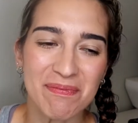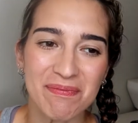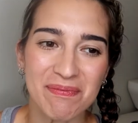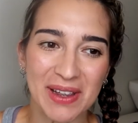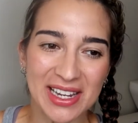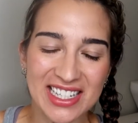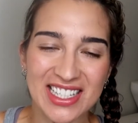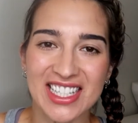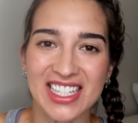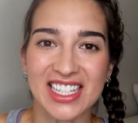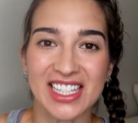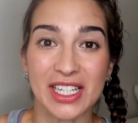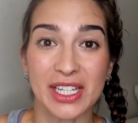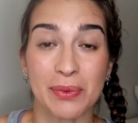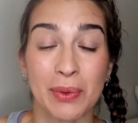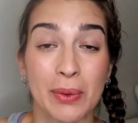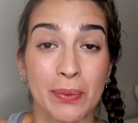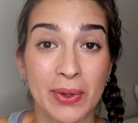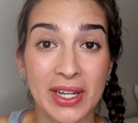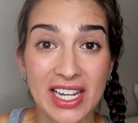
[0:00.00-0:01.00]
Basically,
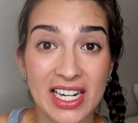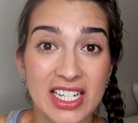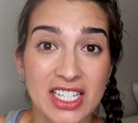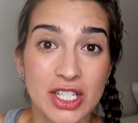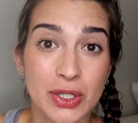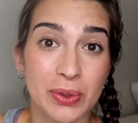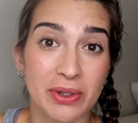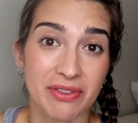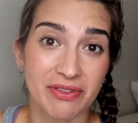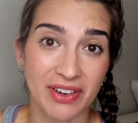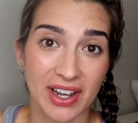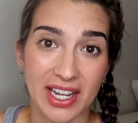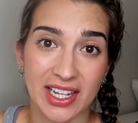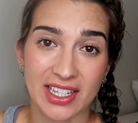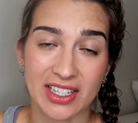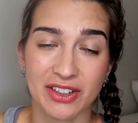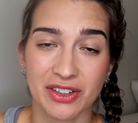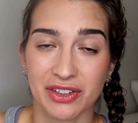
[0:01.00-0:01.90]
when we get into a fight